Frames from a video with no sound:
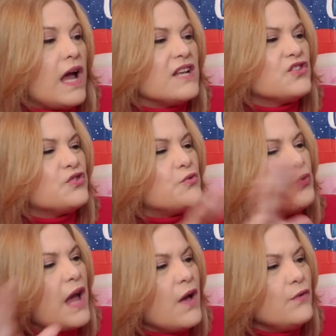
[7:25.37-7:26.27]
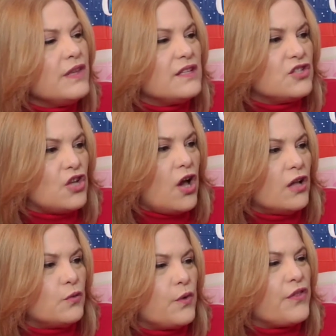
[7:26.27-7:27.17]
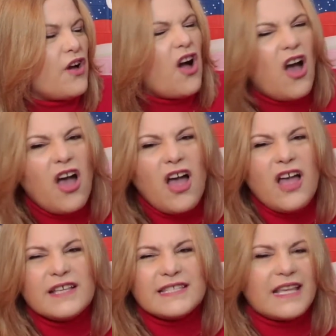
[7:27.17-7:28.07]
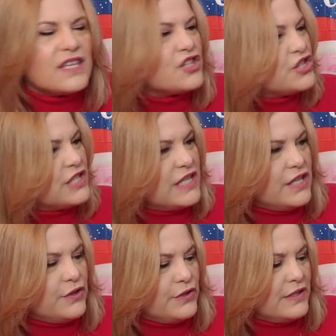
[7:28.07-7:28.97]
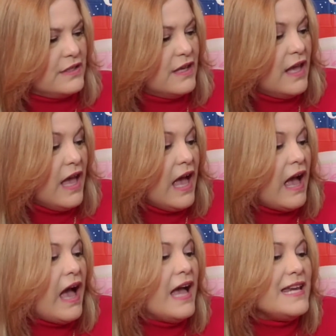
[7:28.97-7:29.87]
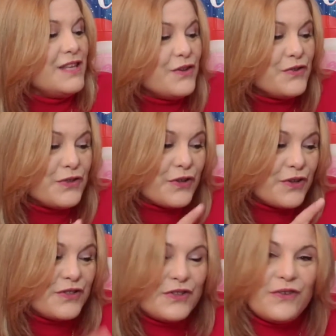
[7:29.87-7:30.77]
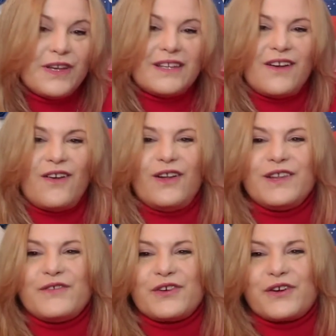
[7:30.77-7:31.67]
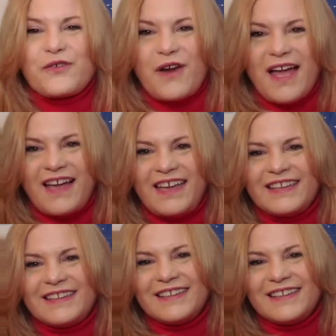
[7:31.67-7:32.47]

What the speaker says: surrounded Dot with hugs and cheers. I knew you could do it, Oliver cried.